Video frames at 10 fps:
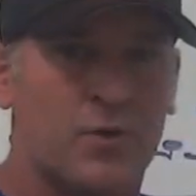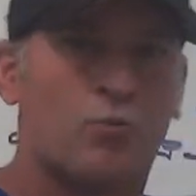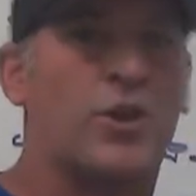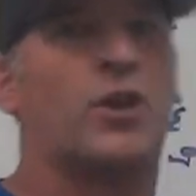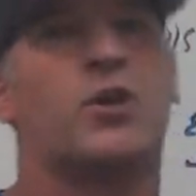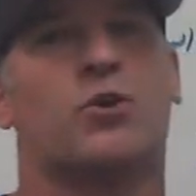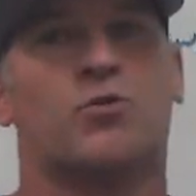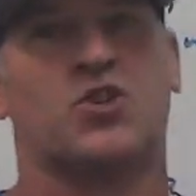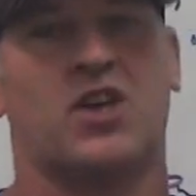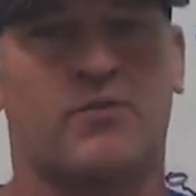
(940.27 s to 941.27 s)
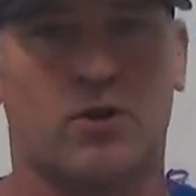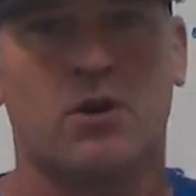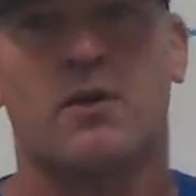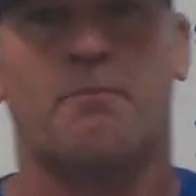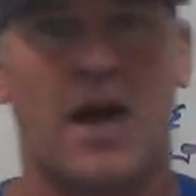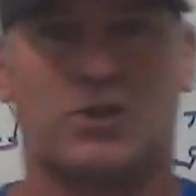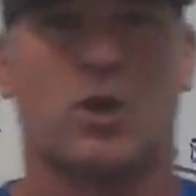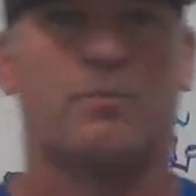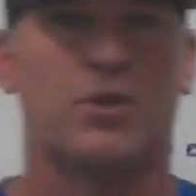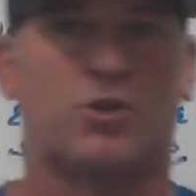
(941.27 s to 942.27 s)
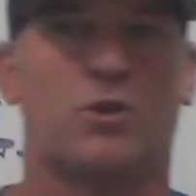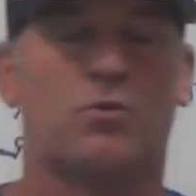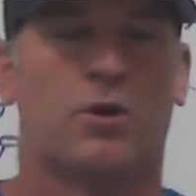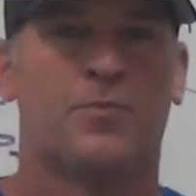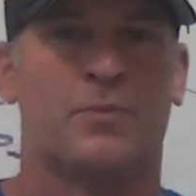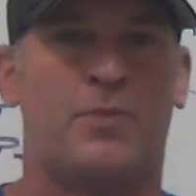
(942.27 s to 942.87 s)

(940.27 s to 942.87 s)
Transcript: really good receiver, matchup issue,